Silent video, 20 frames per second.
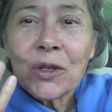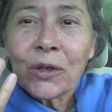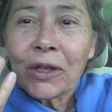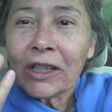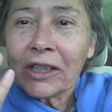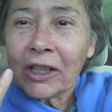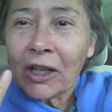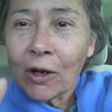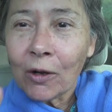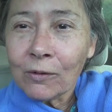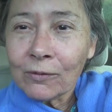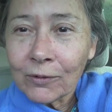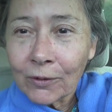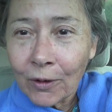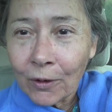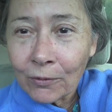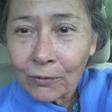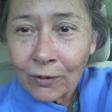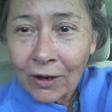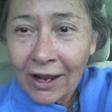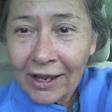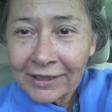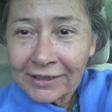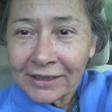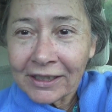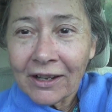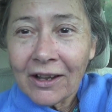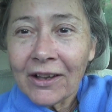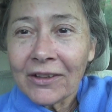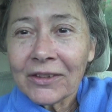You can go for a
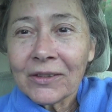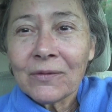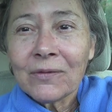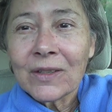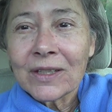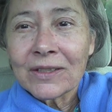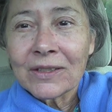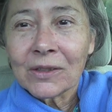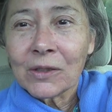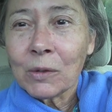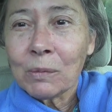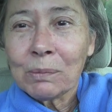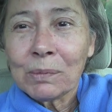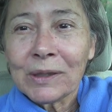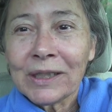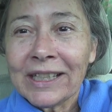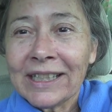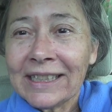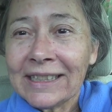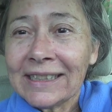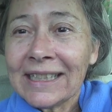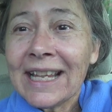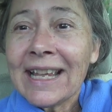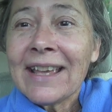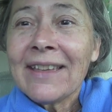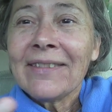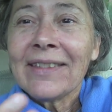run on the physical plane.